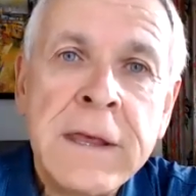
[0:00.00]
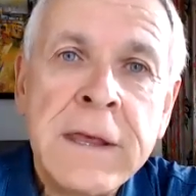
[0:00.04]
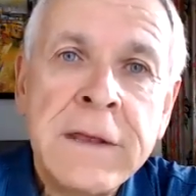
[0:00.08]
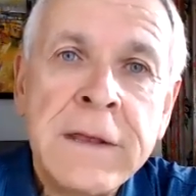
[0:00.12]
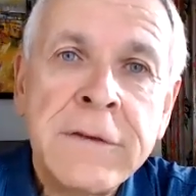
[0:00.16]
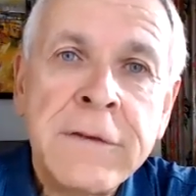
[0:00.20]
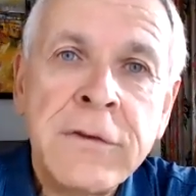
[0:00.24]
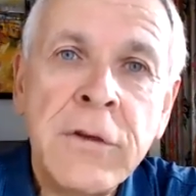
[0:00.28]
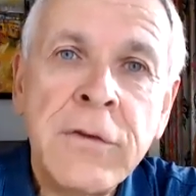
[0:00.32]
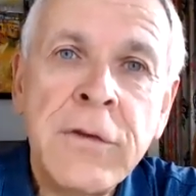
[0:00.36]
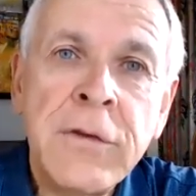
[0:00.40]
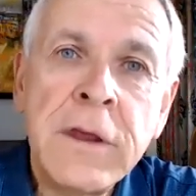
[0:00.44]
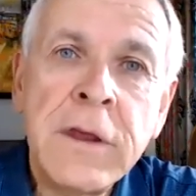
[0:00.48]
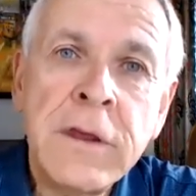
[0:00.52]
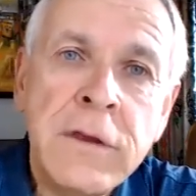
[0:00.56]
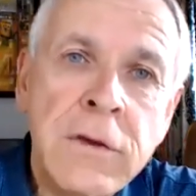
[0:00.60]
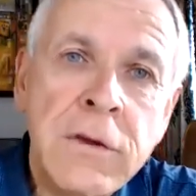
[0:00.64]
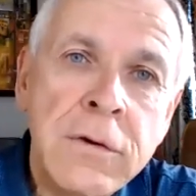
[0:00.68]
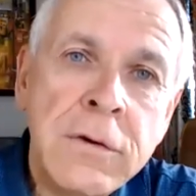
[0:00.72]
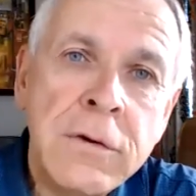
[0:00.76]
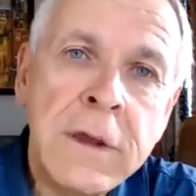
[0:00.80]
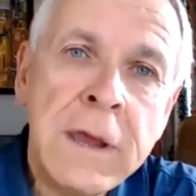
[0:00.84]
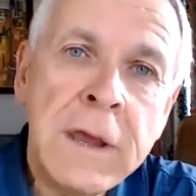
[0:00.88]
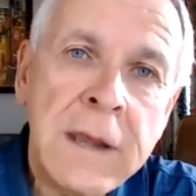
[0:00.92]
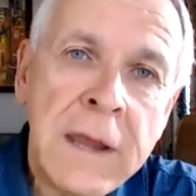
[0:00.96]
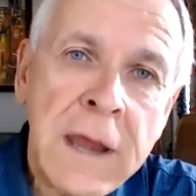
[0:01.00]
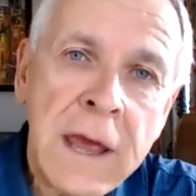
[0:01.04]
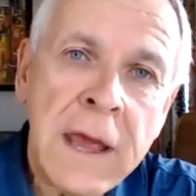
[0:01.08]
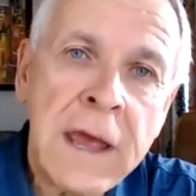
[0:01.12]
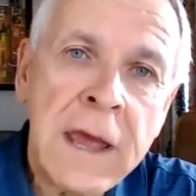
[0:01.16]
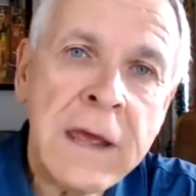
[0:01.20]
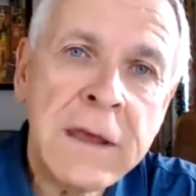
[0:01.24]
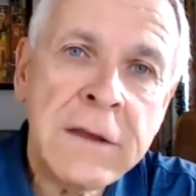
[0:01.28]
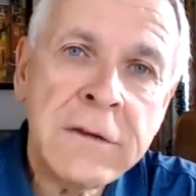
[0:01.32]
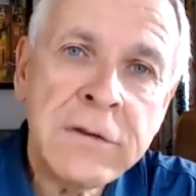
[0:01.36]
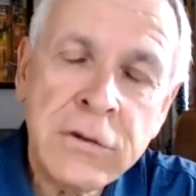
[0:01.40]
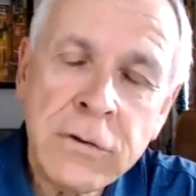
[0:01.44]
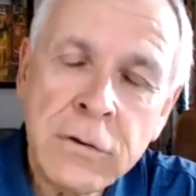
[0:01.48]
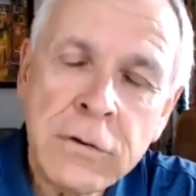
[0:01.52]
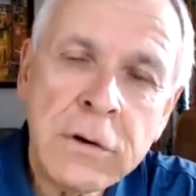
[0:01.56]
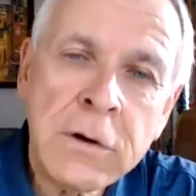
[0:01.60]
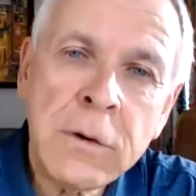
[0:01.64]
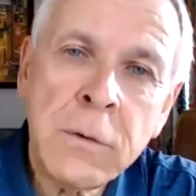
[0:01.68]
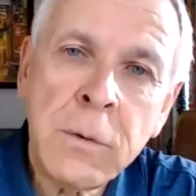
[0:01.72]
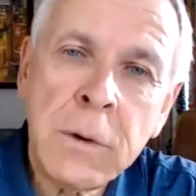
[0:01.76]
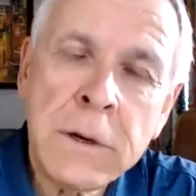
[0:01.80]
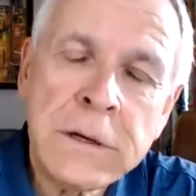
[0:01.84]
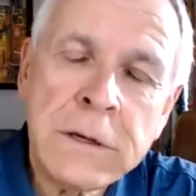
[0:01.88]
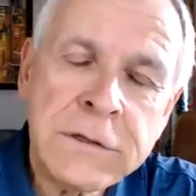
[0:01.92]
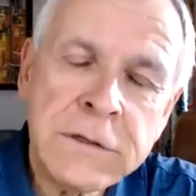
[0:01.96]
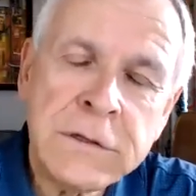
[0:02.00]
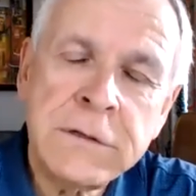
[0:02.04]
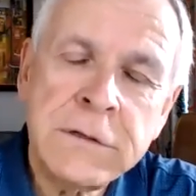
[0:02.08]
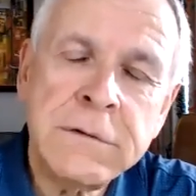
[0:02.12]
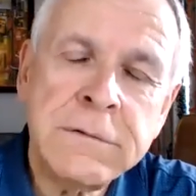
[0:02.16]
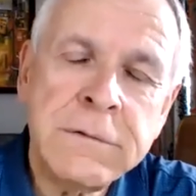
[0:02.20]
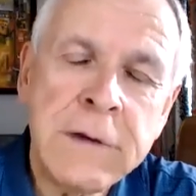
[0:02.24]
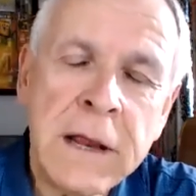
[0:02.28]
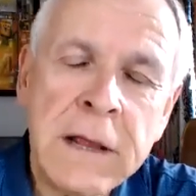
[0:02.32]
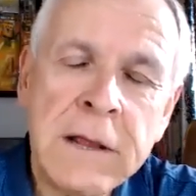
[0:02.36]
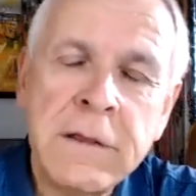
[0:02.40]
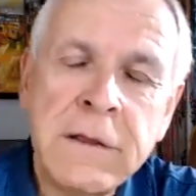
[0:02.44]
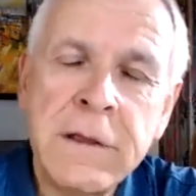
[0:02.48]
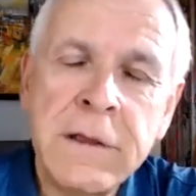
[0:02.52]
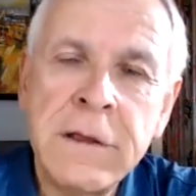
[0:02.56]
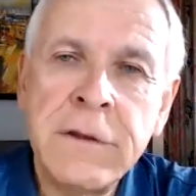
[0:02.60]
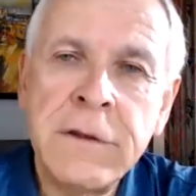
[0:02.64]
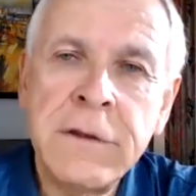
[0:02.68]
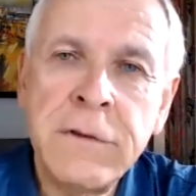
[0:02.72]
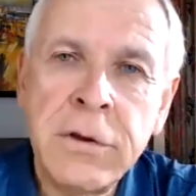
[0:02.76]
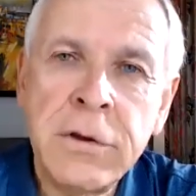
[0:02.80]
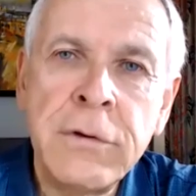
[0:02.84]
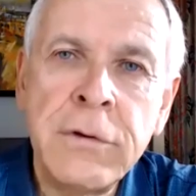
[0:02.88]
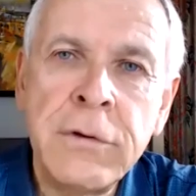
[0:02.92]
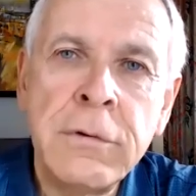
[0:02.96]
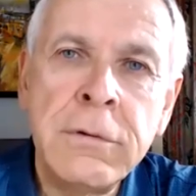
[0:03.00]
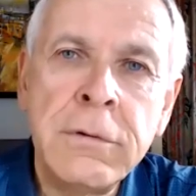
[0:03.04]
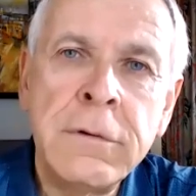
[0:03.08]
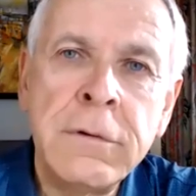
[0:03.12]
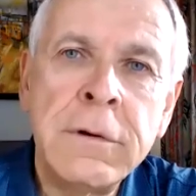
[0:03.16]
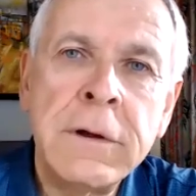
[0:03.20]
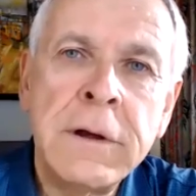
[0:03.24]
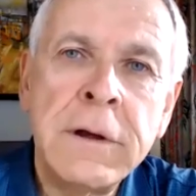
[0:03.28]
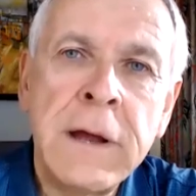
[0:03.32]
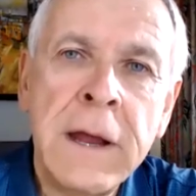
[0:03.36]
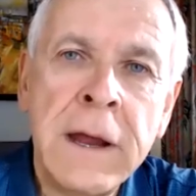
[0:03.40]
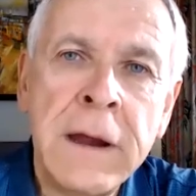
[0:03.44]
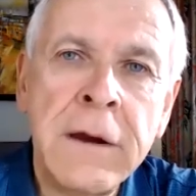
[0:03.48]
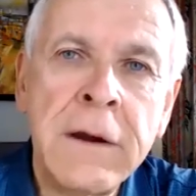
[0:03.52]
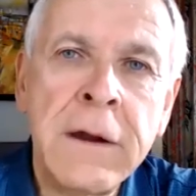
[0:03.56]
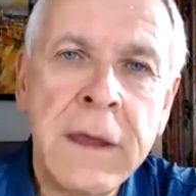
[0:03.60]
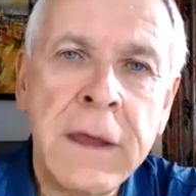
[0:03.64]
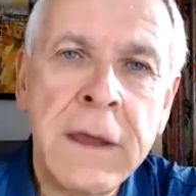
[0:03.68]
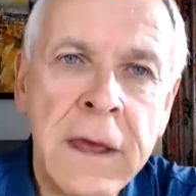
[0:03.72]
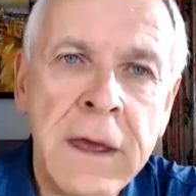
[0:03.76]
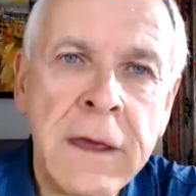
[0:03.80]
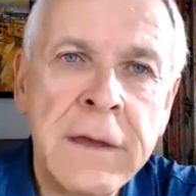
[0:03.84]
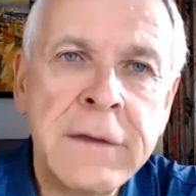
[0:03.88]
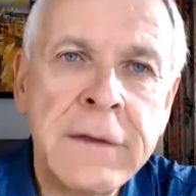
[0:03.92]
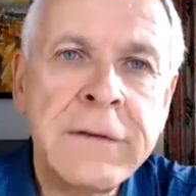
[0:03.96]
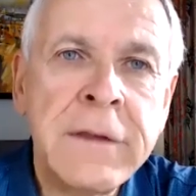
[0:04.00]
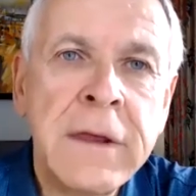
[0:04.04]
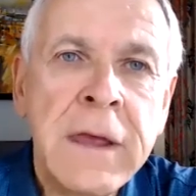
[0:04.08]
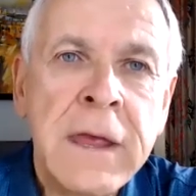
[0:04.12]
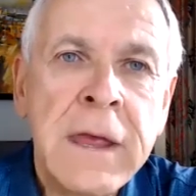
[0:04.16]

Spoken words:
so that you can ask your question directly to our guest